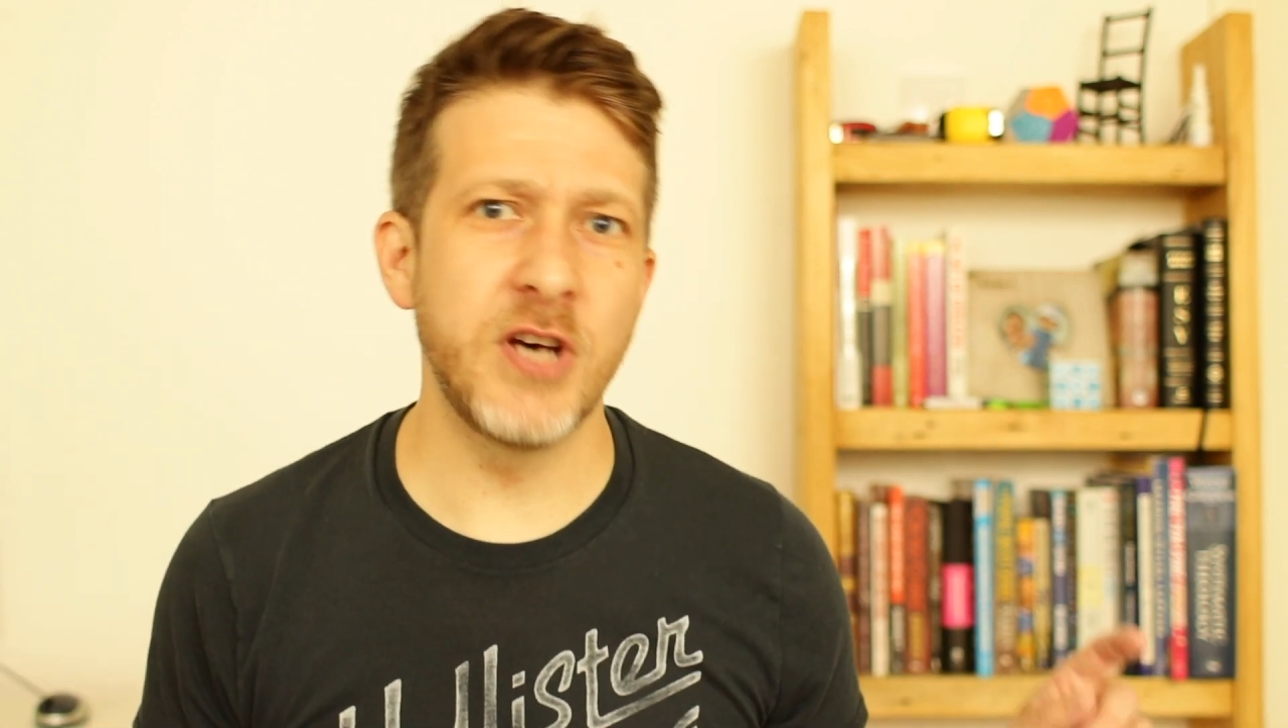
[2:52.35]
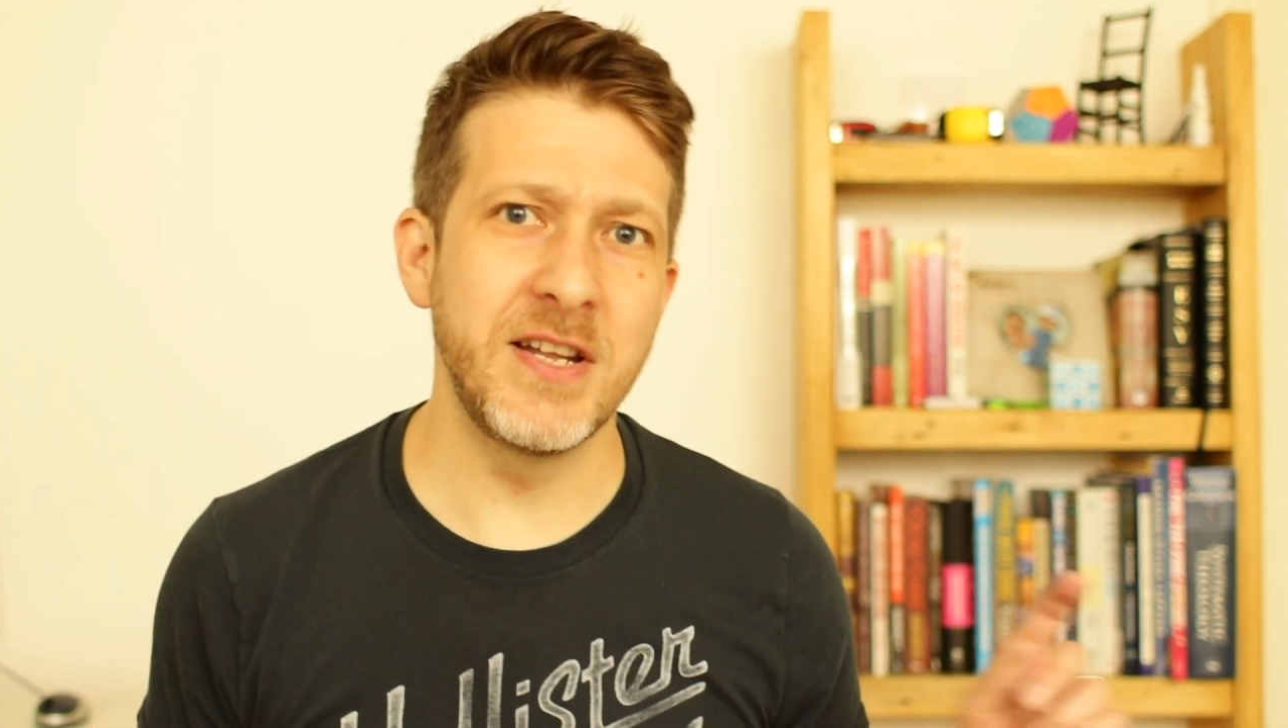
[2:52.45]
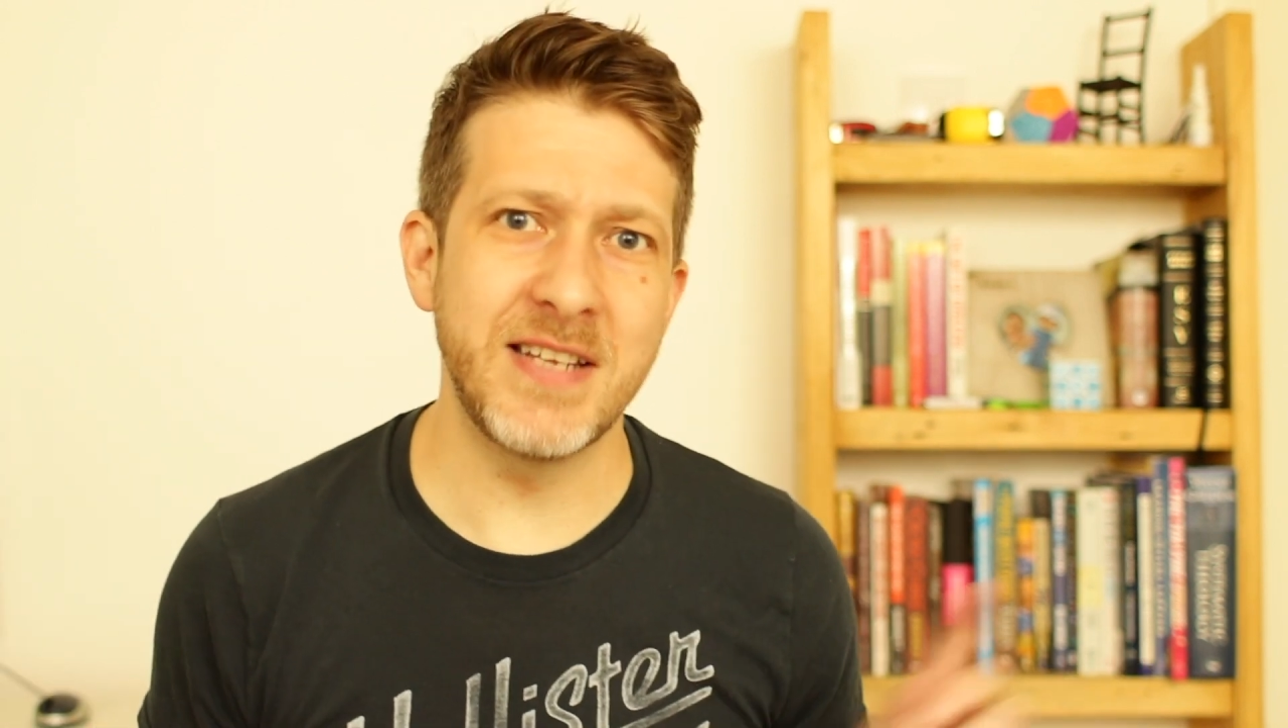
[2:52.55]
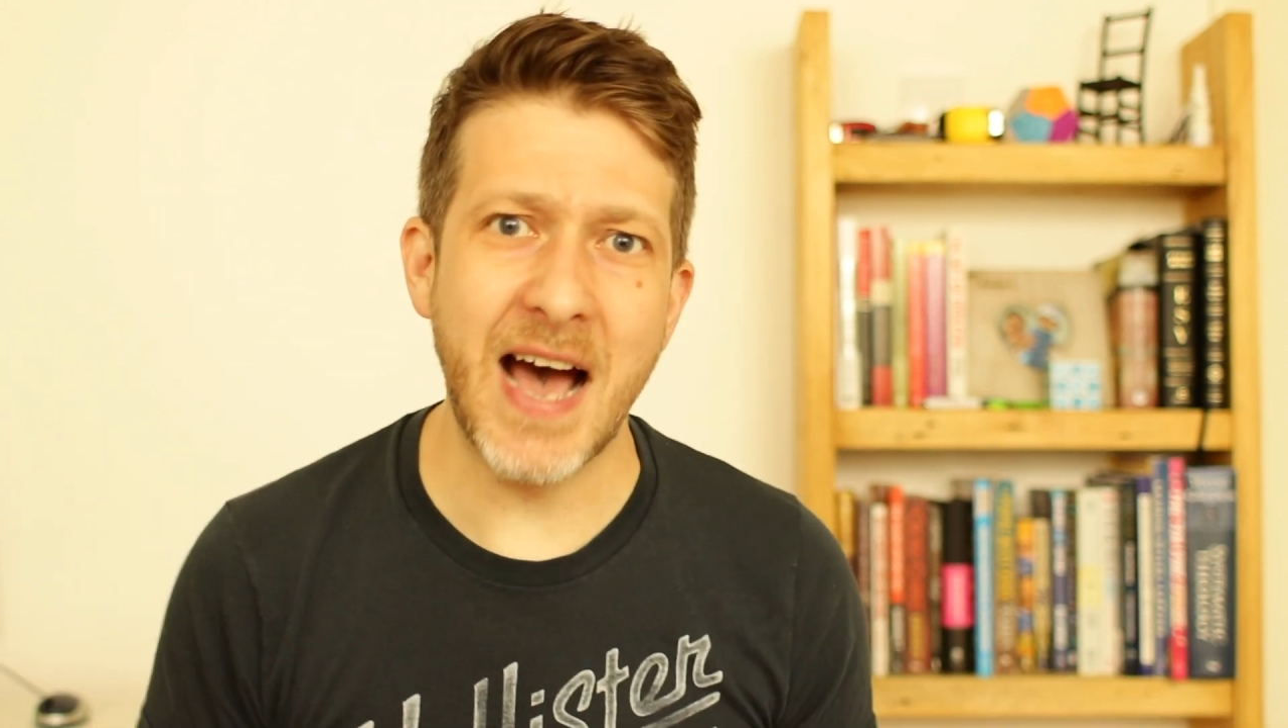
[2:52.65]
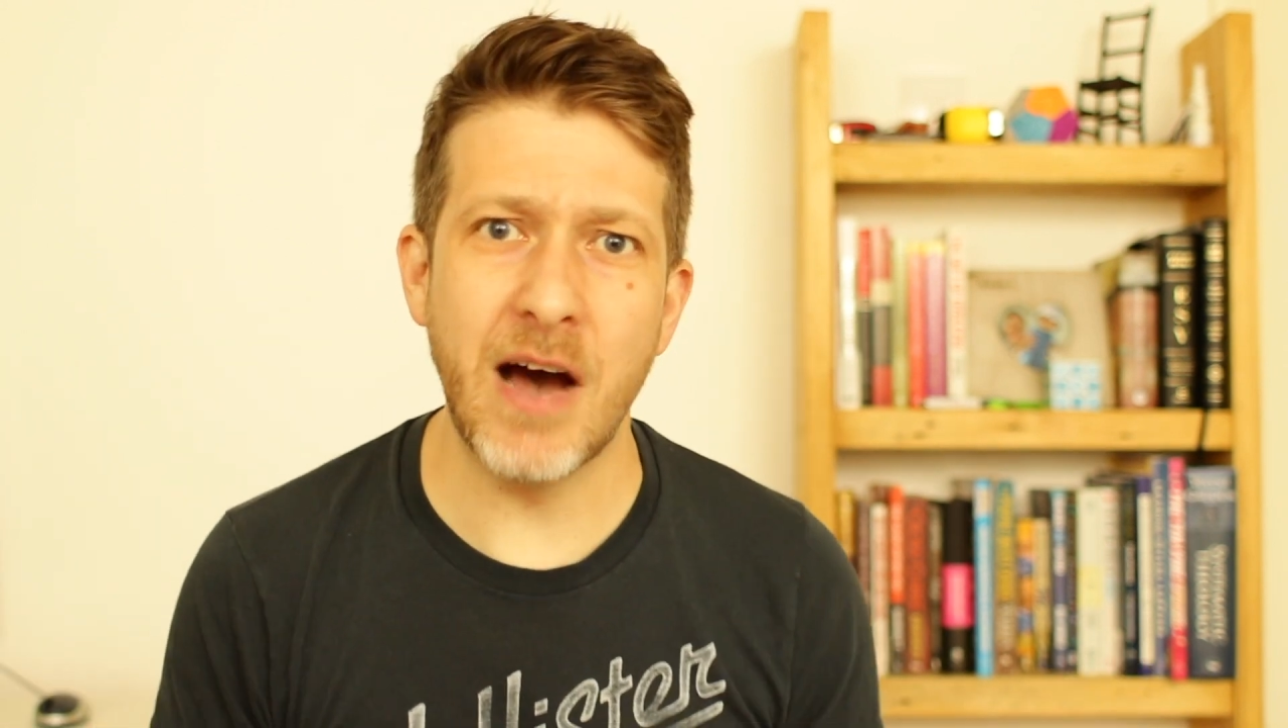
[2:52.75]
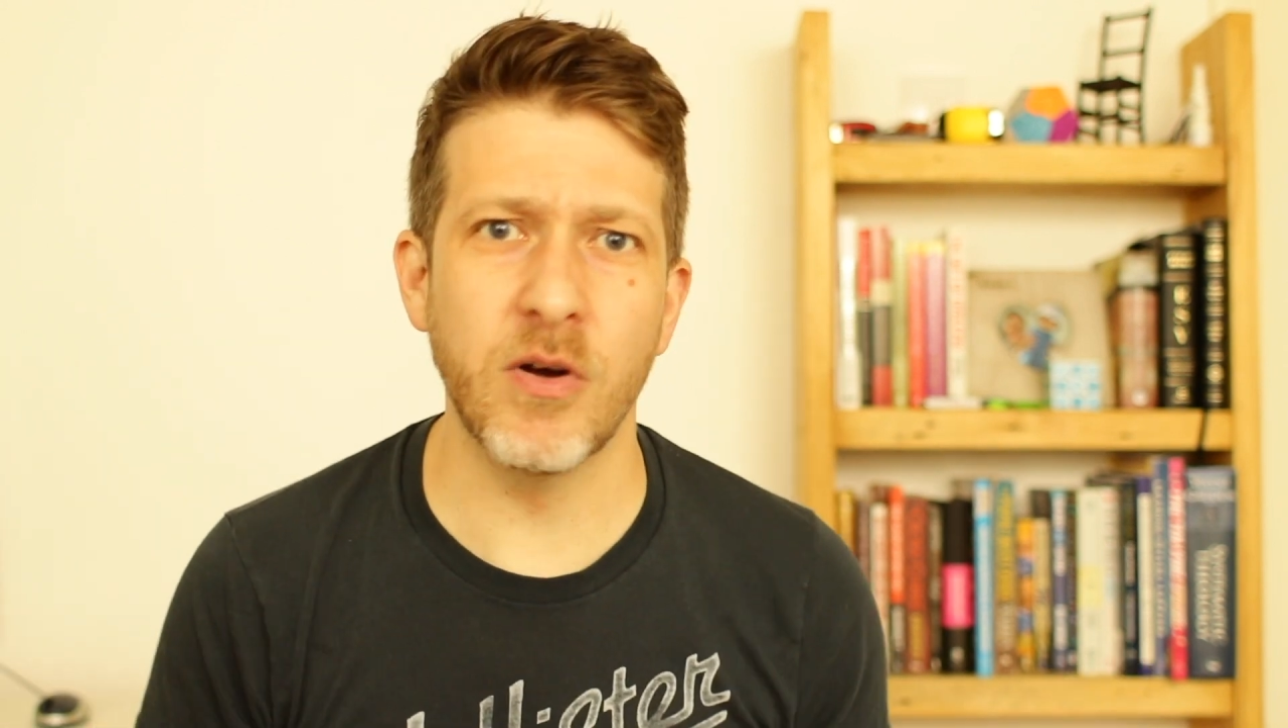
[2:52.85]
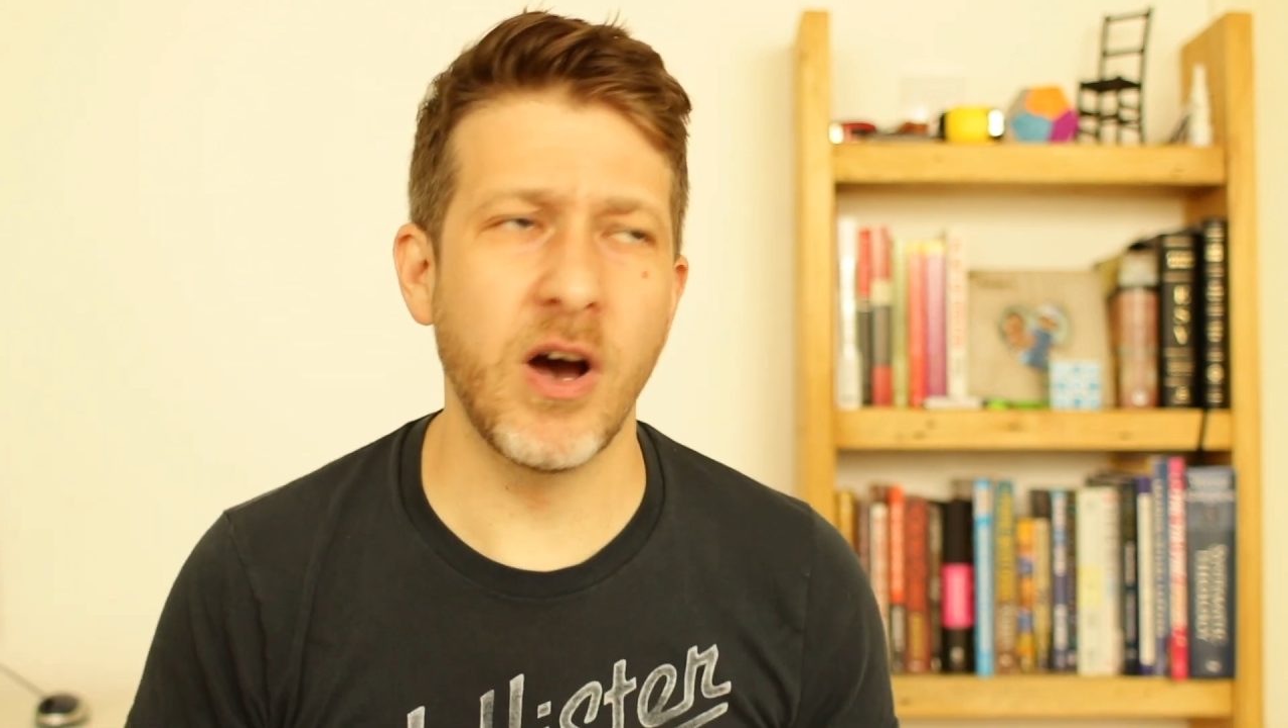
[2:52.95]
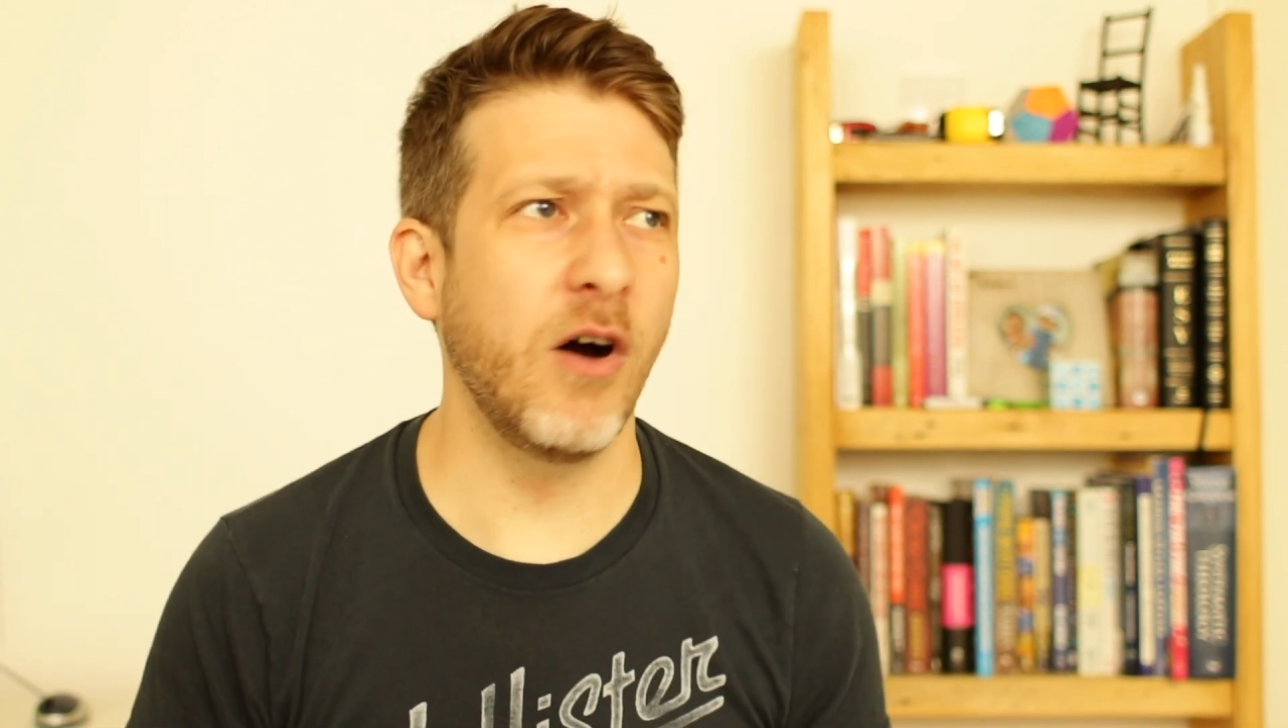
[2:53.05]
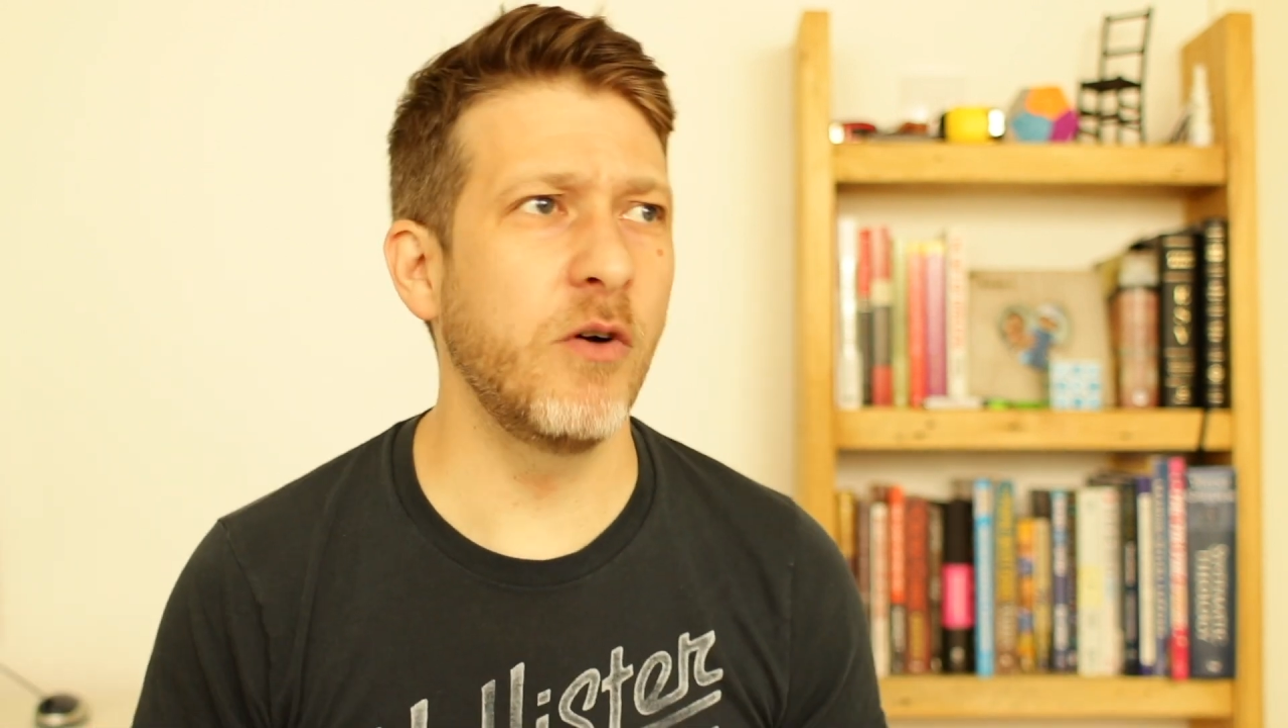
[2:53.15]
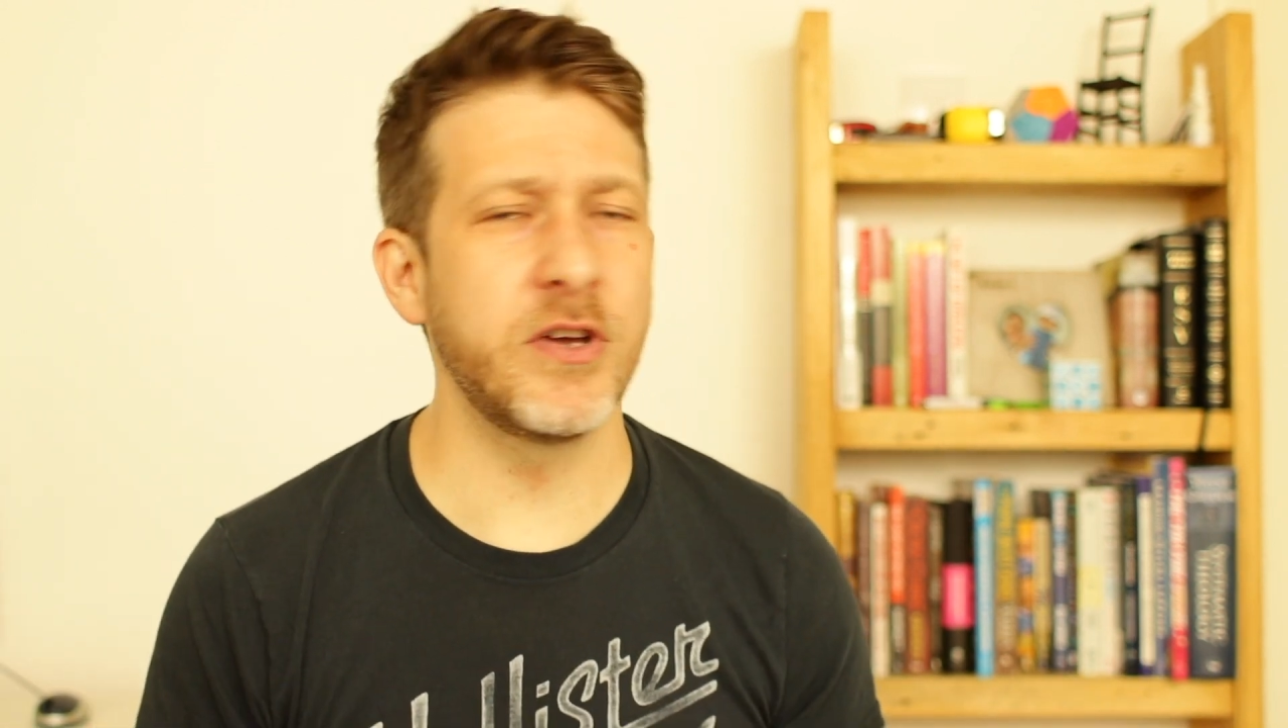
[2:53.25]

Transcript: turn to alcohol,